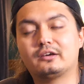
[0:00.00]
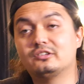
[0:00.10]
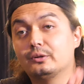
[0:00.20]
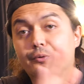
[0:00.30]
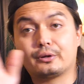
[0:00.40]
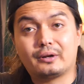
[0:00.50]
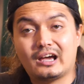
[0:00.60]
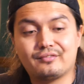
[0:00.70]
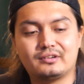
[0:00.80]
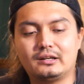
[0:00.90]
could deal without
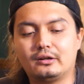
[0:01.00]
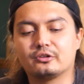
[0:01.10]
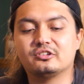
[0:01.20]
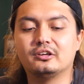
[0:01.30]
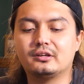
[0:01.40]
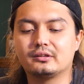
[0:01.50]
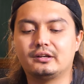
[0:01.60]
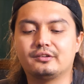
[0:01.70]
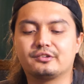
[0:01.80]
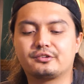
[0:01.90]
having any
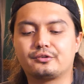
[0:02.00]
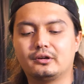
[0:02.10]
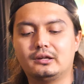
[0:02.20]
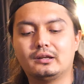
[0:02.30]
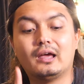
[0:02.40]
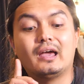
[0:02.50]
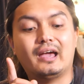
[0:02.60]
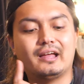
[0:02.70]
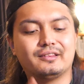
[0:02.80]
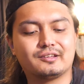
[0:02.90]
articulating screen,
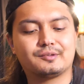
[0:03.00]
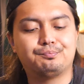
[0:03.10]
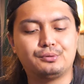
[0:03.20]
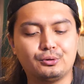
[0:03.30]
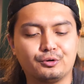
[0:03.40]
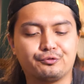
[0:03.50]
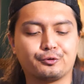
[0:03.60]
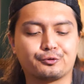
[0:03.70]
and this beautiful